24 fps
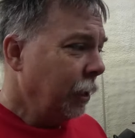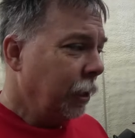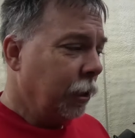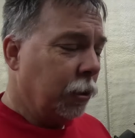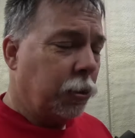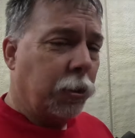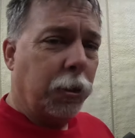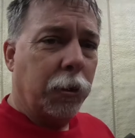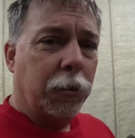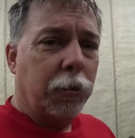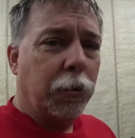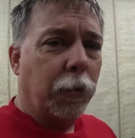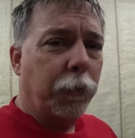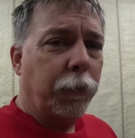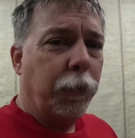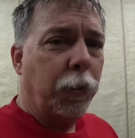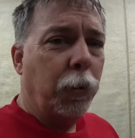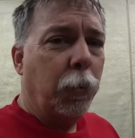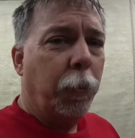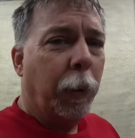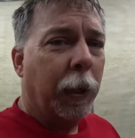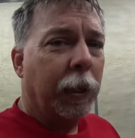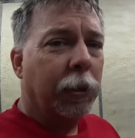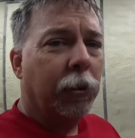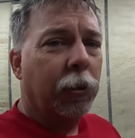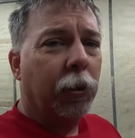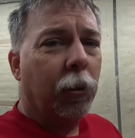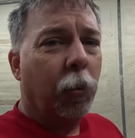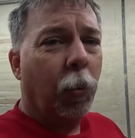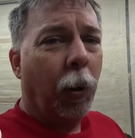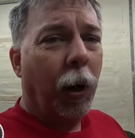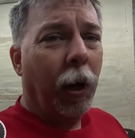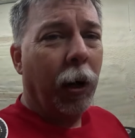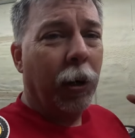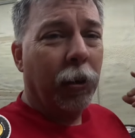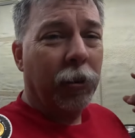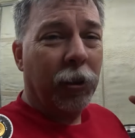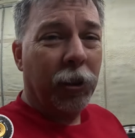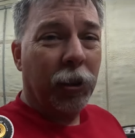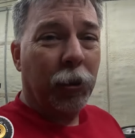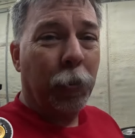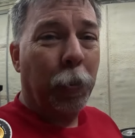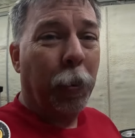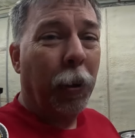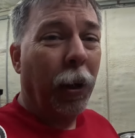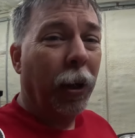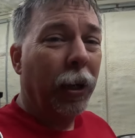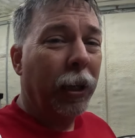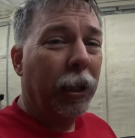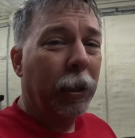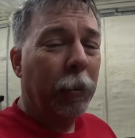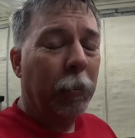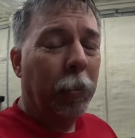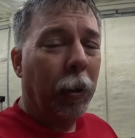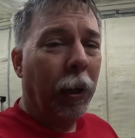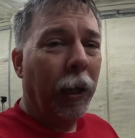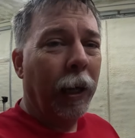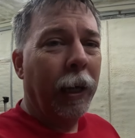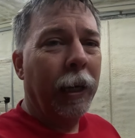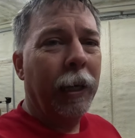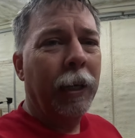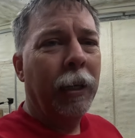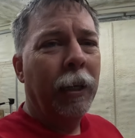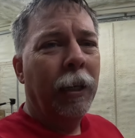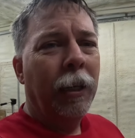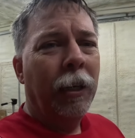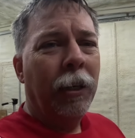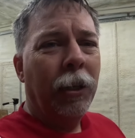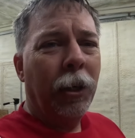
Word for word: It's just a a few basic wires. It's plug and play,